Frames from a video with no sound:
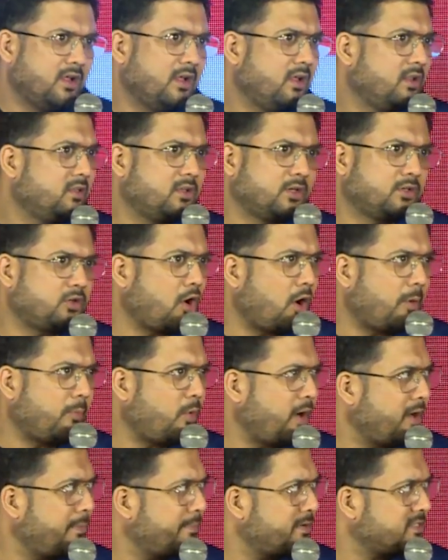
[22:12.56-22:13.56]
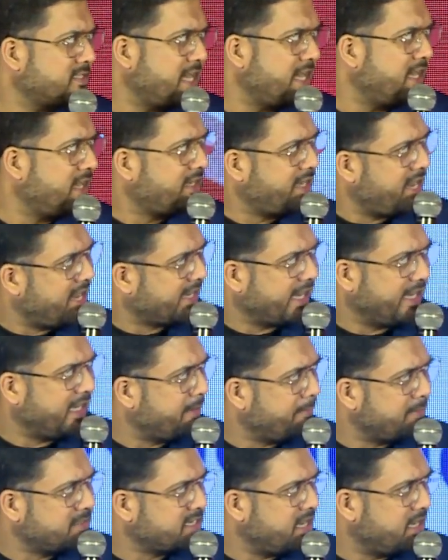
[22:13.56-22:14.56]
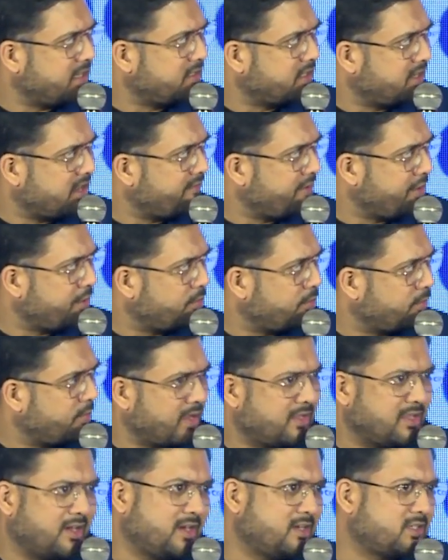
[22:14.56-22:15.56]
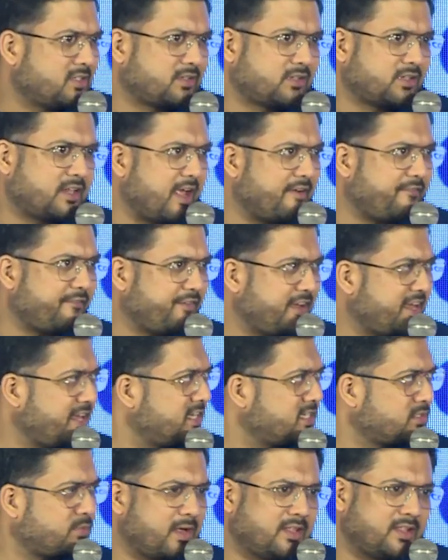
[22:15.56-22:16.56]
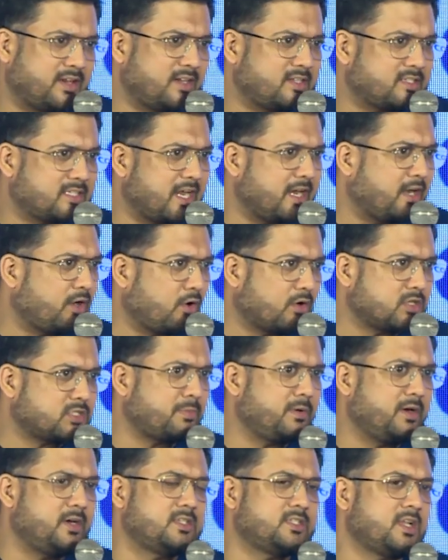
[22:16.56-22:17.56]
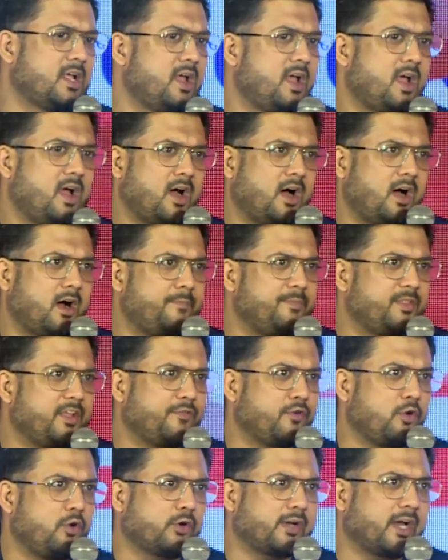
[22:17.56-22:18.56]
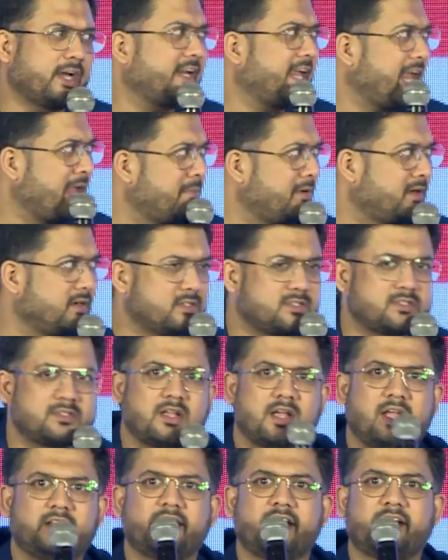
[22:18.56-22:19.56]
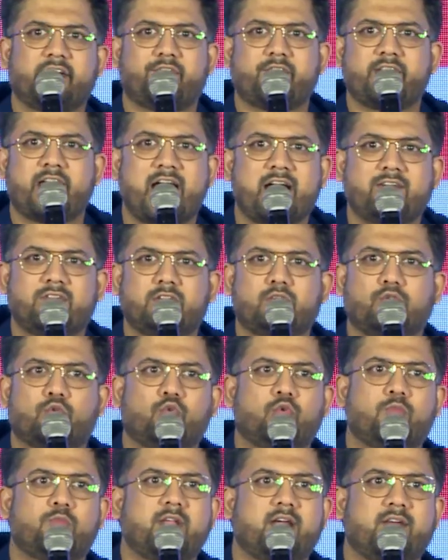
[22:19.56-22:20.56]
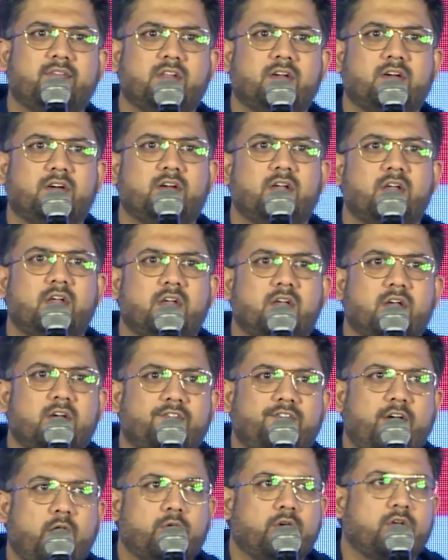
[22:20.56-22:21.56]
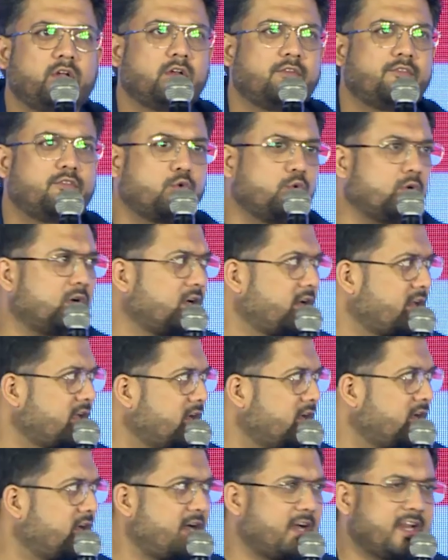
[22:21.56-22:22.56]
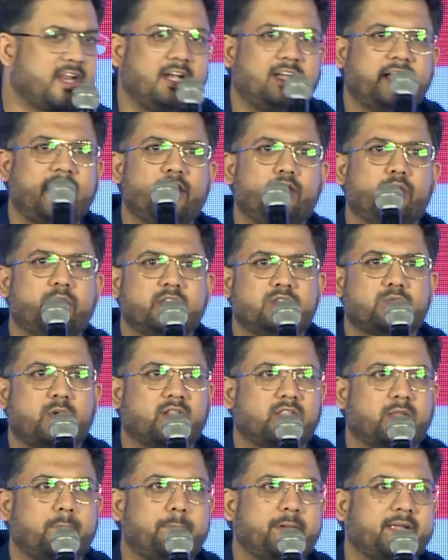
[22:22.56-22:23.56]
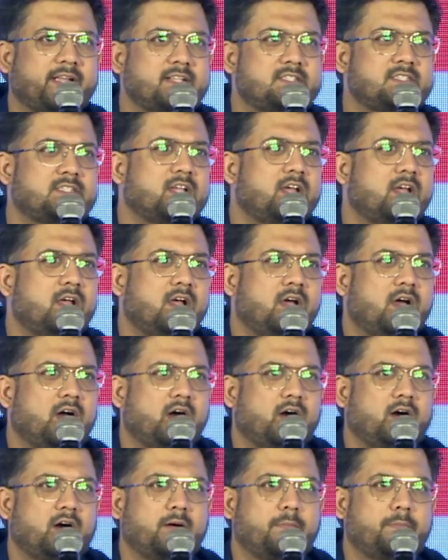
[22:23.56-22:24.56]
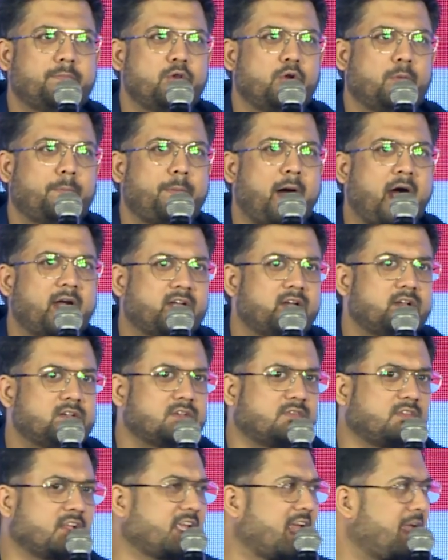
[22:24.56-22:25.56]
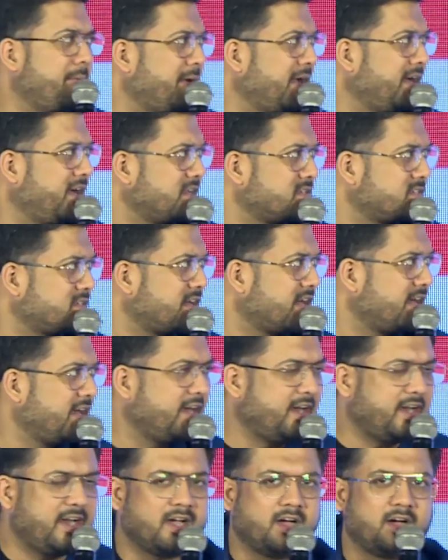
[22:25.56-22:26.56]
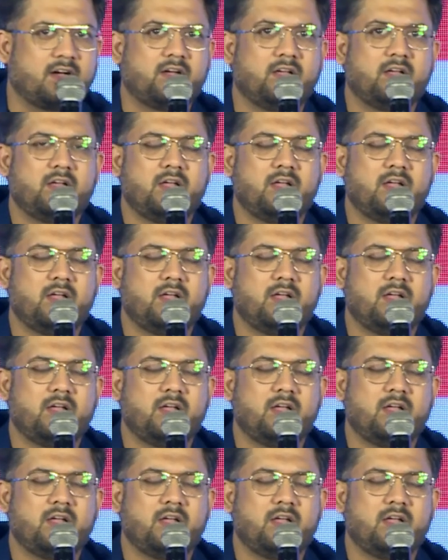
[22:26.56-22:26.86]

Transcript: the top 1% take 80% of the revenue, whether it's their fees, whether it's the endorsements. If you look at gamers, I think if we have in the room, we have the founder of Router here, and he'll tell you he's one of the biggest, partners of the gaming industry in India.